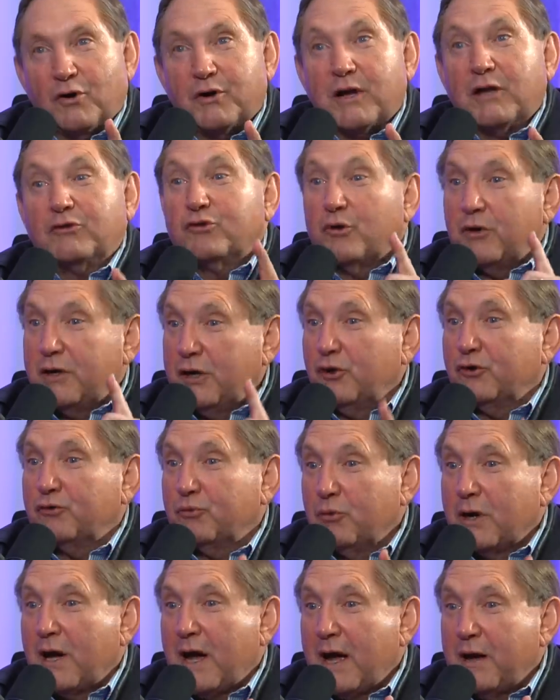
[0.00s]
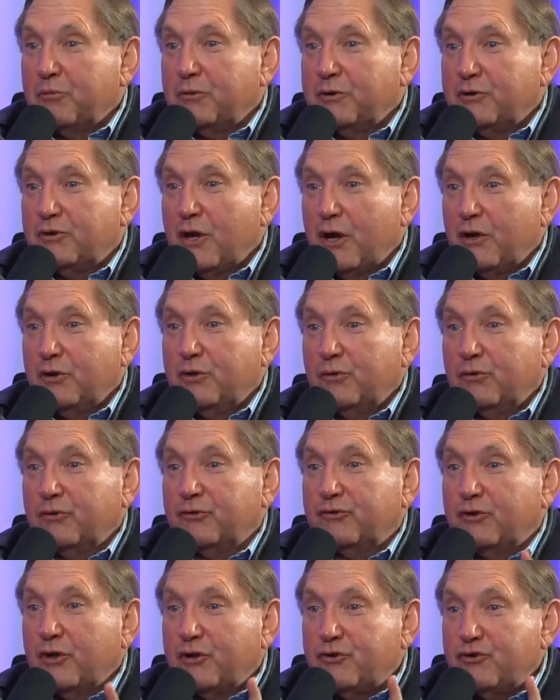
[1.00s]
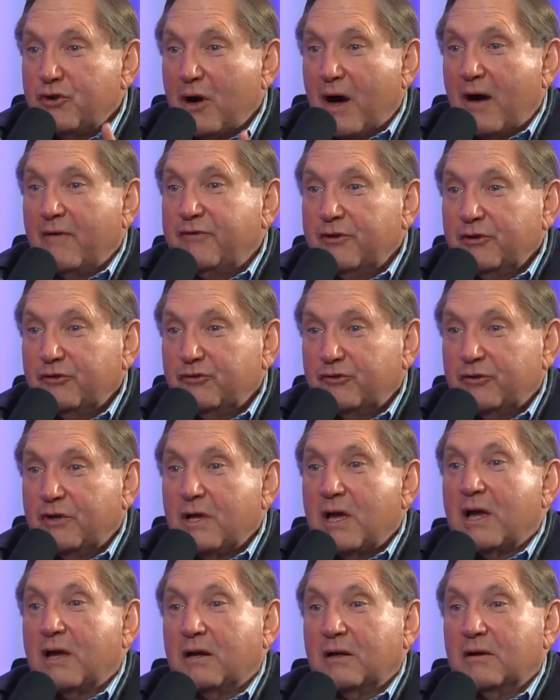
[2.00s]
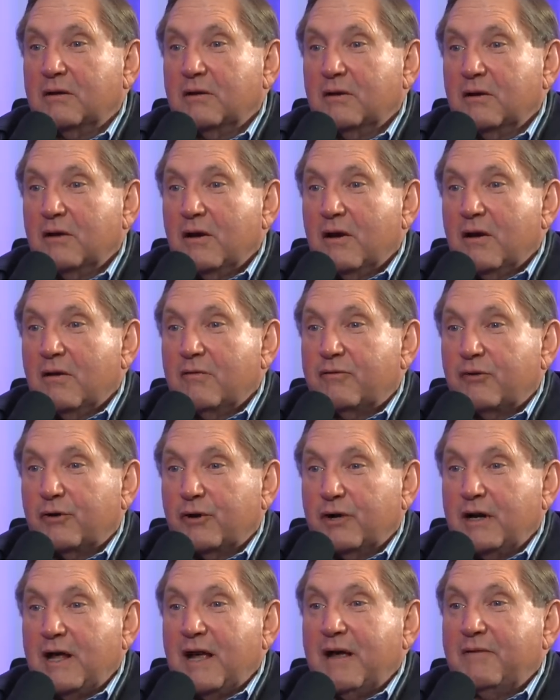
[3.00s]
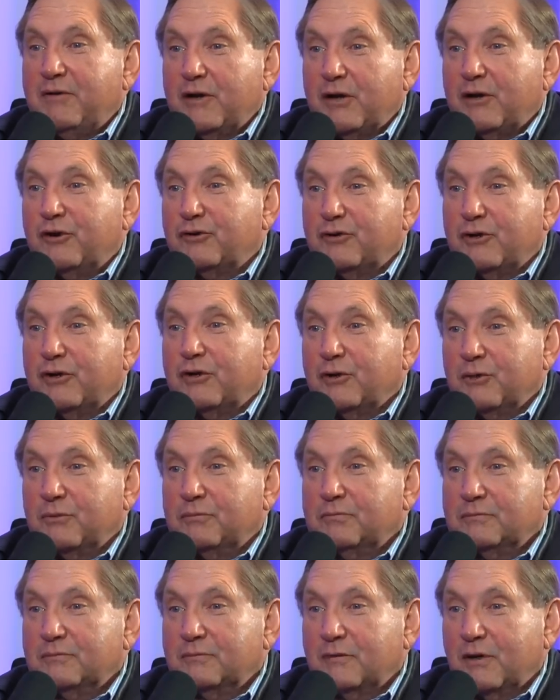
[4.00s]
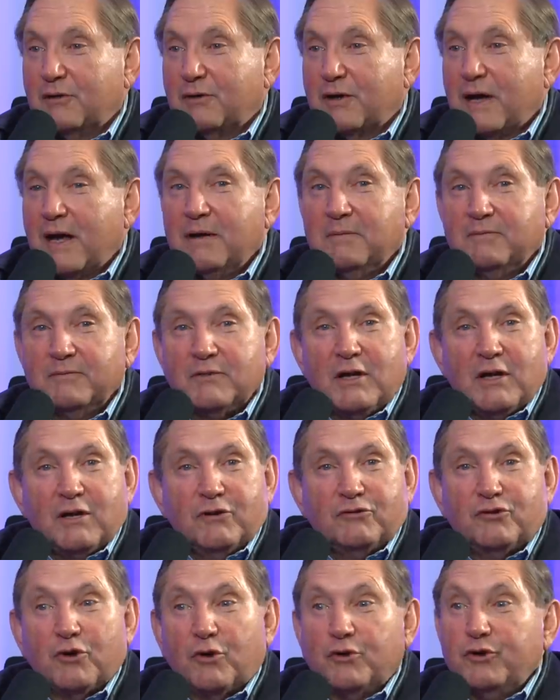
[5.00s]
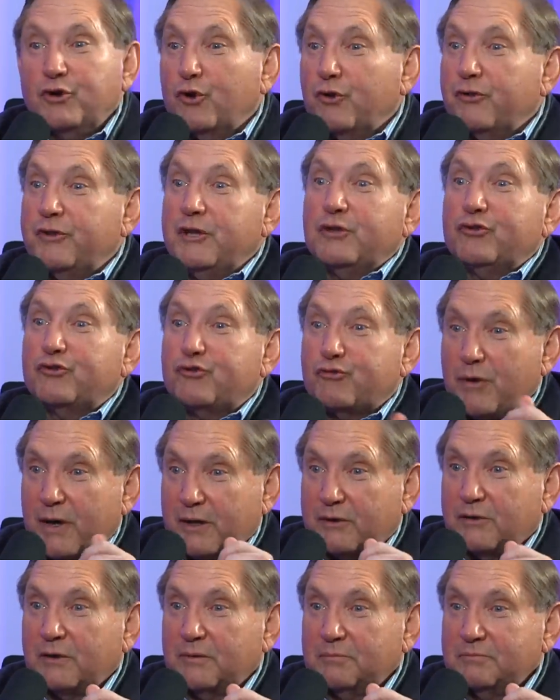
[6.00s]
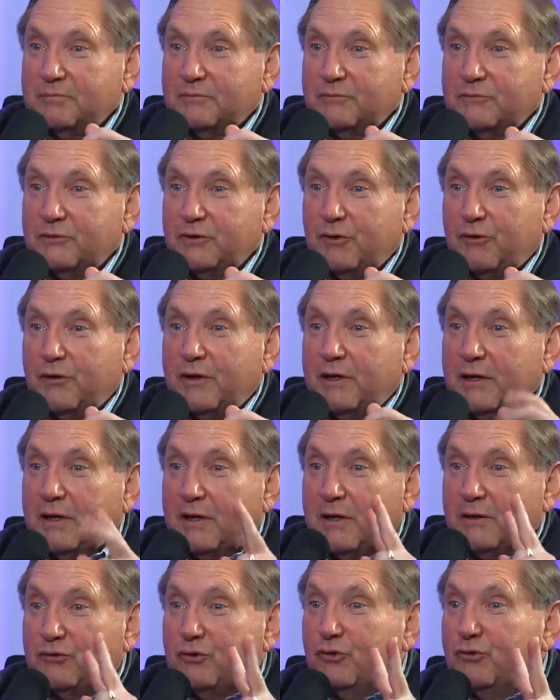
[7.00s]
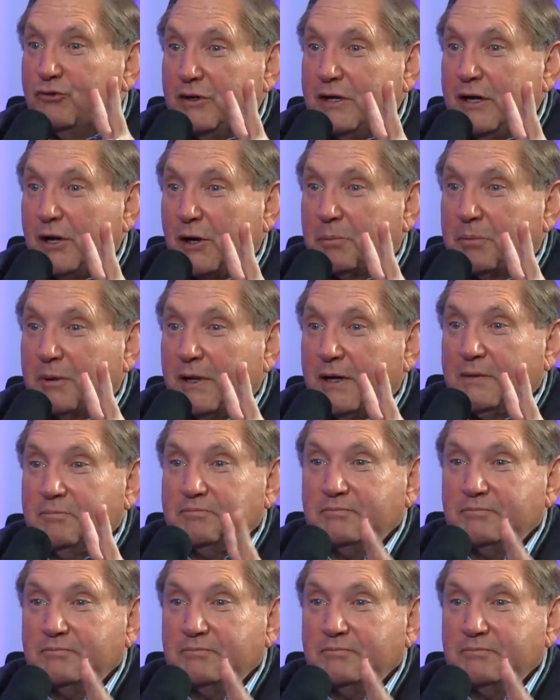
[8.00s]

okay, so here's what I would tell you is the toughest thing for an aviator to do, okay? So you're the instructor. You're in a two-seat airplane.